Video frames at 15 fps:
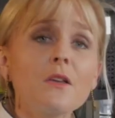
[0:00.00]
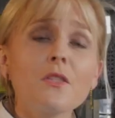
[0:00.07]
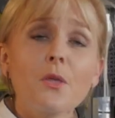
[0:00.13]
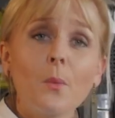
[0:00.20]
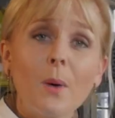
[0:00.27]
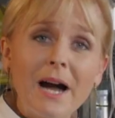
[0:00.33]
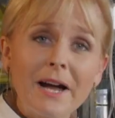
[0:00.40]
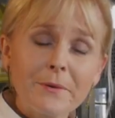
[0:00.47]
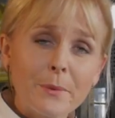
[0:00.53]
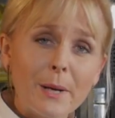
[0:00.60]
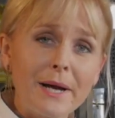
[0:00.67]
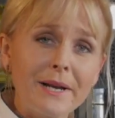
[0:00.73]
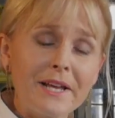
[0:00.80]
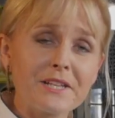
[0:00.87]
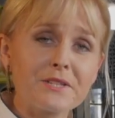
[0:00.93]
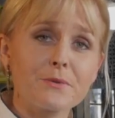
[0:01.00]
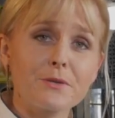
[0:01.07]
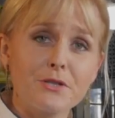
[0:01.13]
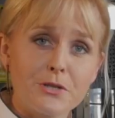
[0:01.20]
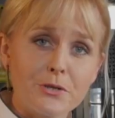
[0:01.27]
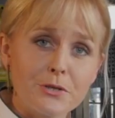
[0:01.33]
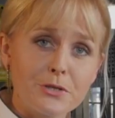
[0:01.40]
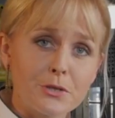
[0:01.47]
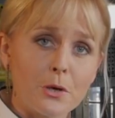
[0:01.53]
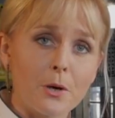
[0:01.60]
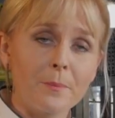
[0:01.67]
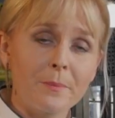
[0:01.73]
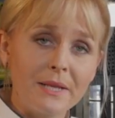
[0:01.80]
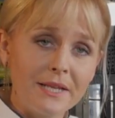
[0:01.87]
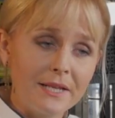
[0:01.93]
The white wine has reduced
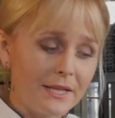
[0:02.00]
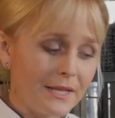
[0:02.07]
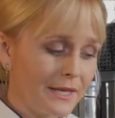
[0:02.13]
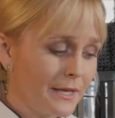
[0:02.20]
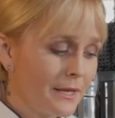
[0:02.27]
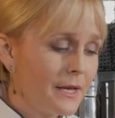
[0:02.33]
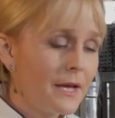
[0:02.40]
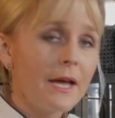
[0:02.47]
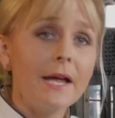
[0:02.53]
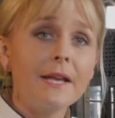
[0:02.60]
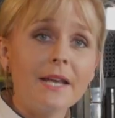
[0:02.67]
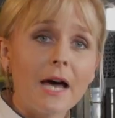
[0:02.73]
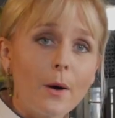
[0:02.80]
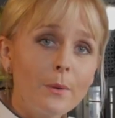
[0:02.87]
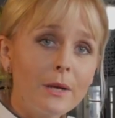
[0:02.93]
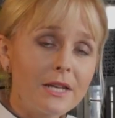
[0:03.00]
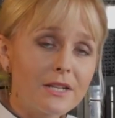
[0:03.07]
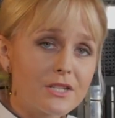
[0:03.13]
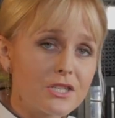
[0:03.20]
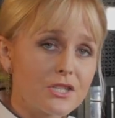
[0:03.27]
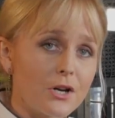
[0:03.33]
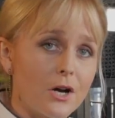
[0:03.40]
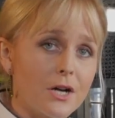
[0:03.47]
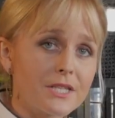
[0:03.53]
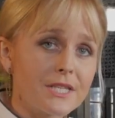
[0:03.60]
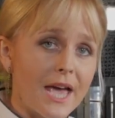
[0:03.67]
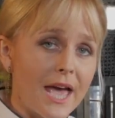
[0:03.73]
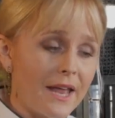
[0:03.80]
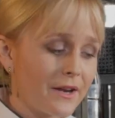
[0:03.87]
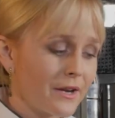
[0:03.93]
completely, and now we're going to start
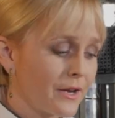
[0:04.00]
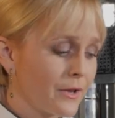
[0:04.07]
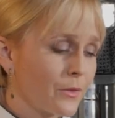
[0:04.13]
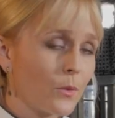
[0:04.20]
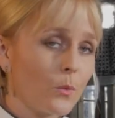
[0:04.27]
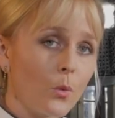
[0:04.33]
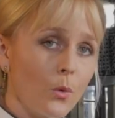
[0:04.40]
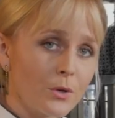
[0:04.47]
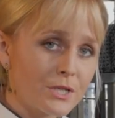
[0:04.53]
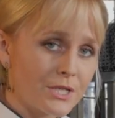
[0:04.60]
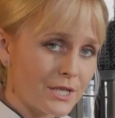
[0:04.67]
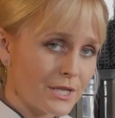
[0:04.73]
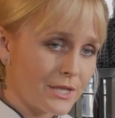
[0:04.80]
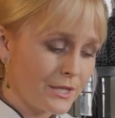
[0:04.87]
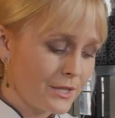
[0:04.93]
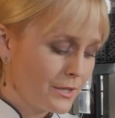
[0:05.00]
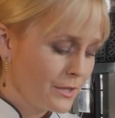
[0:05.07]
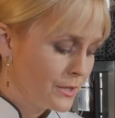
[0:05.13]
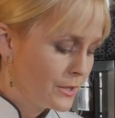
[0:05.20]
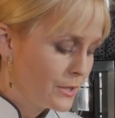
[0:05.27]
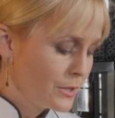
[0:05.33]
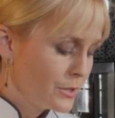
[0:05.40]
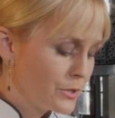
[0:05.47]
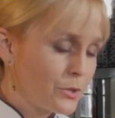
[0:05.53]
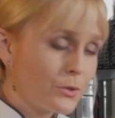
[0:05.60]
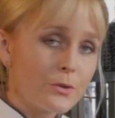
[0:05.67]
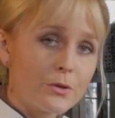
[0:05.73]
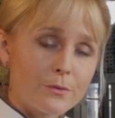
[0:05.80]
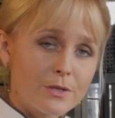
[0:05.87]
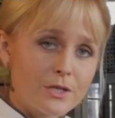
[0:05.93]
adding the water to
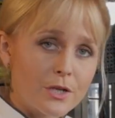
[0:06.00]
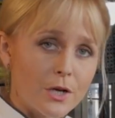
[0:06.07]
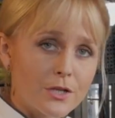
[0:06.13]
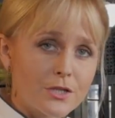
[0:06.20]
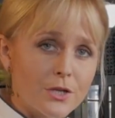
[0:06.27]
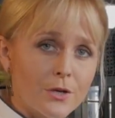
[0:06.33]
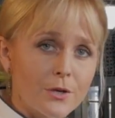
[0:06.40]
the risotto.